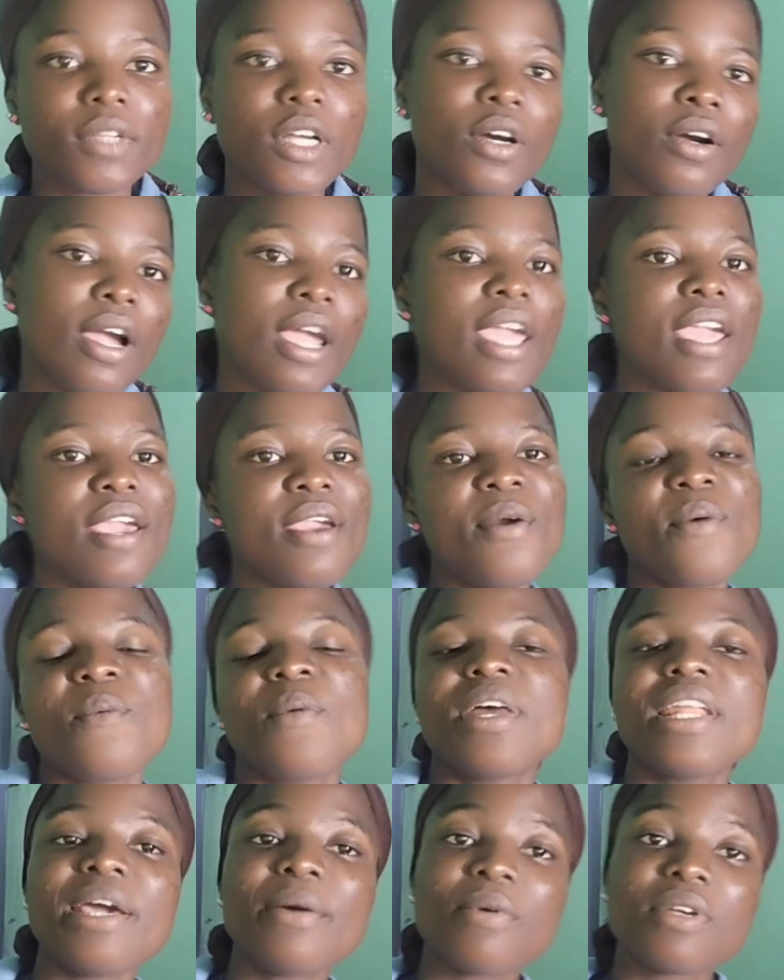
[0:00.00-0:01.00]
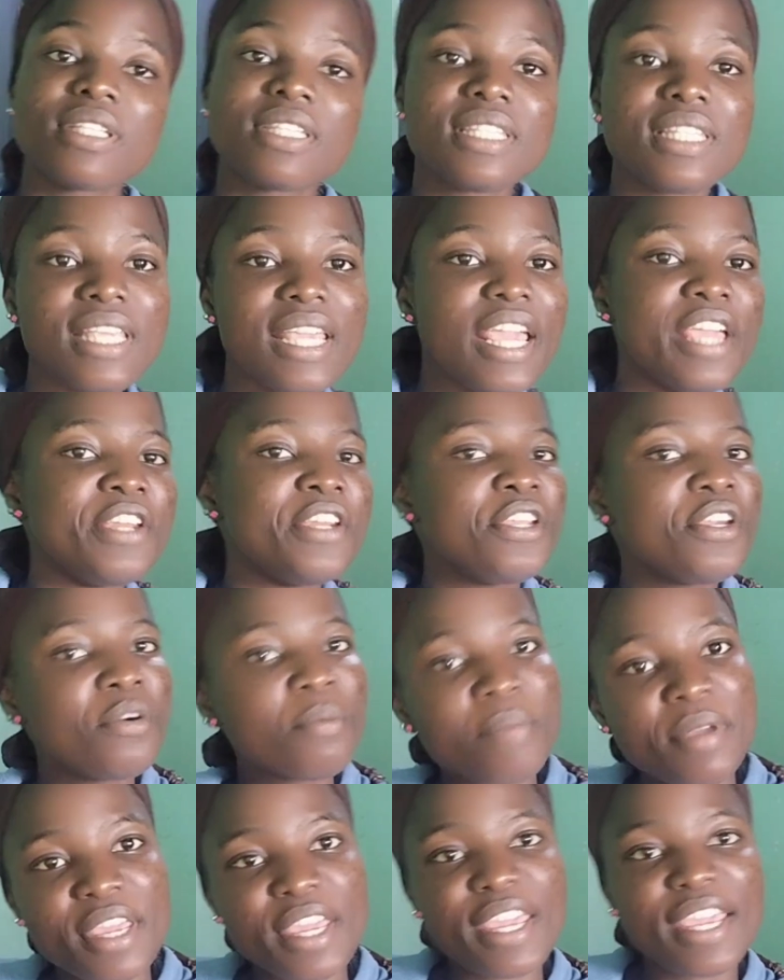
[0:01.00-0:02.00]
Okay, when I was still a
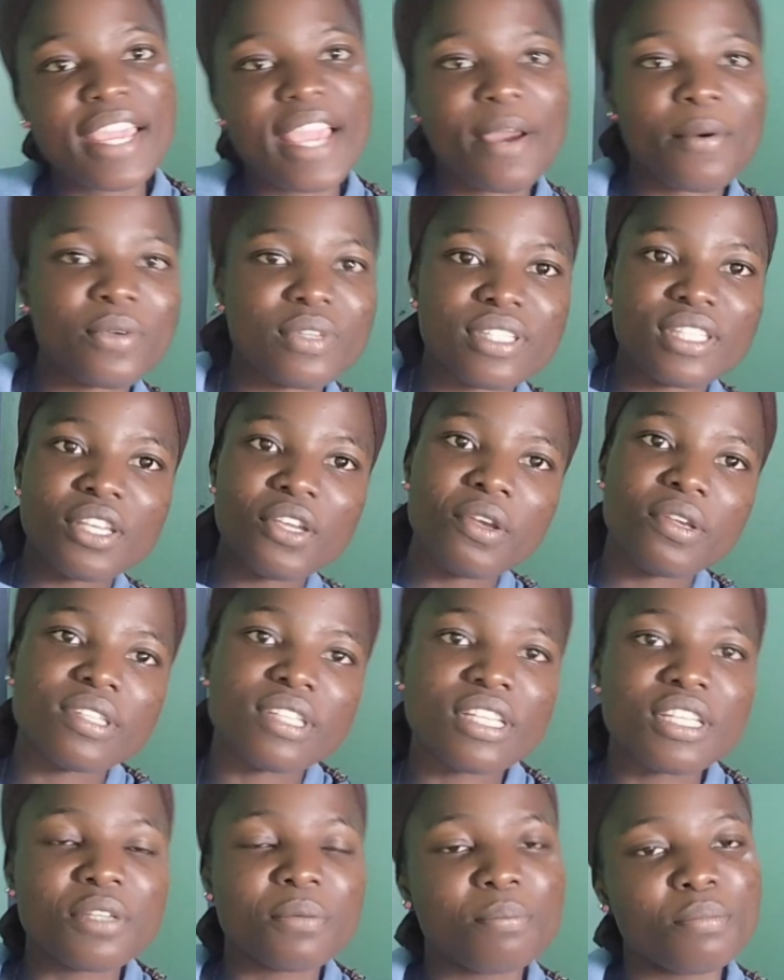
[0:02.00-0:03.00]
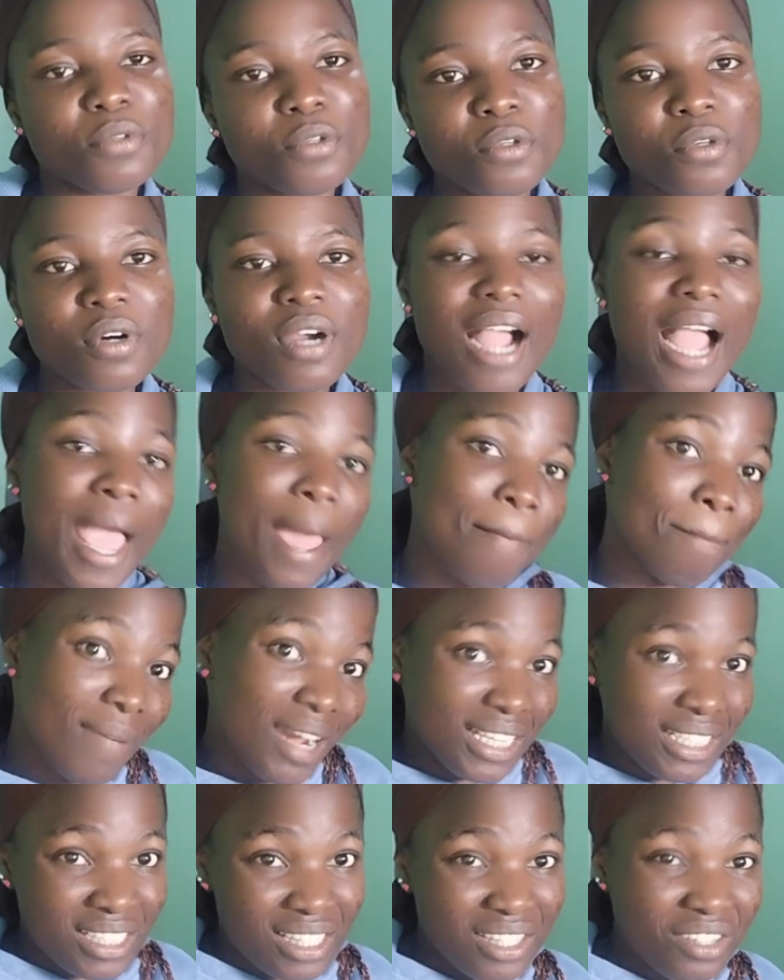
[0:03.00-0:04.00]
newbie, I was still using the book. I
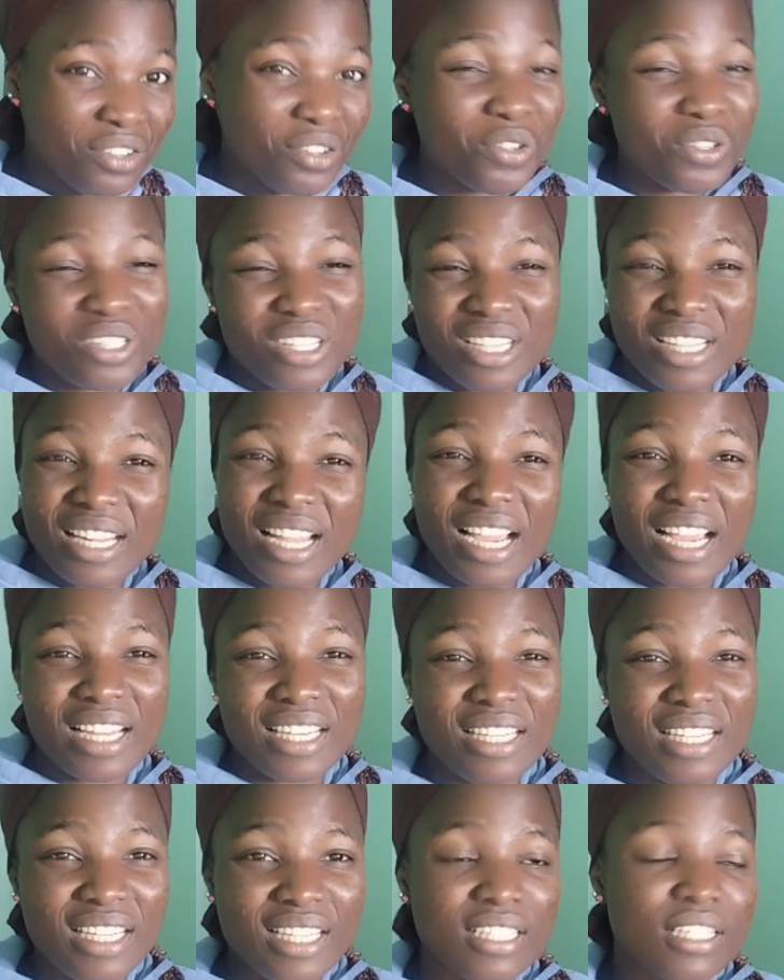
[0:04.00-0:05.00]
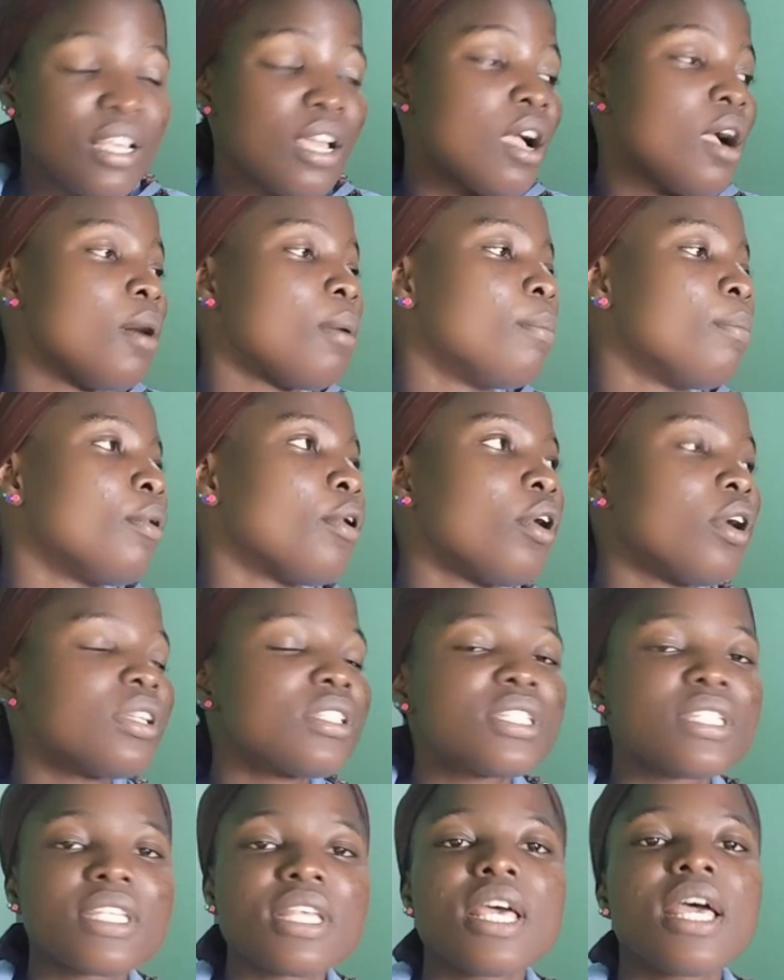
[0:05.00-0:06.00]
might still use it nowadays,
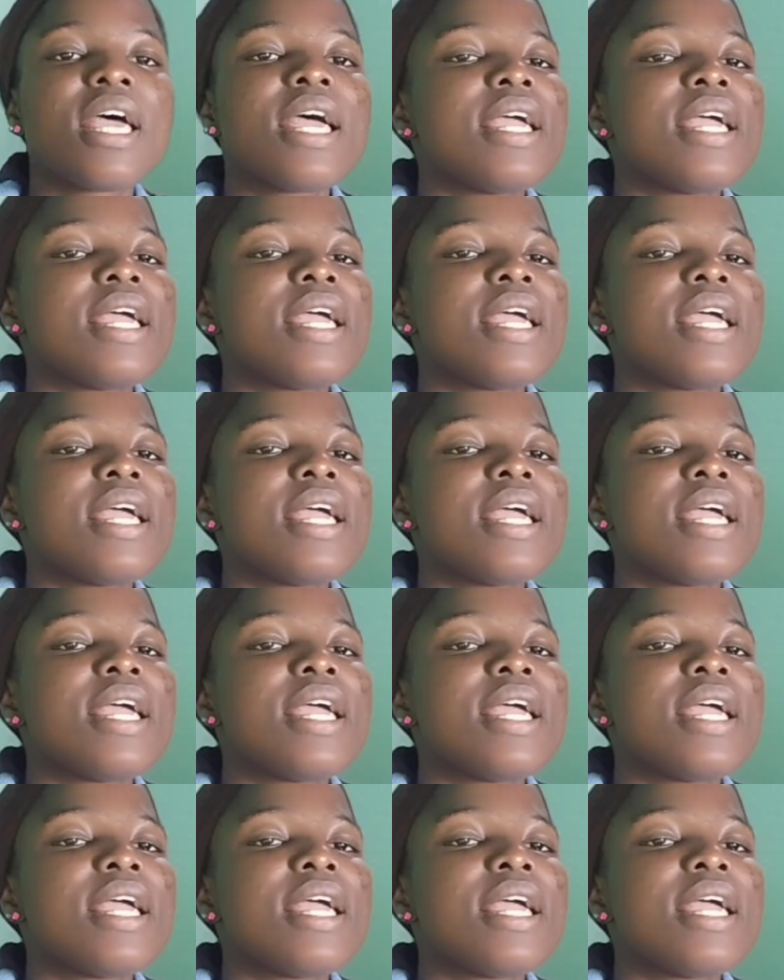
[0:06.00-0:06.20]
but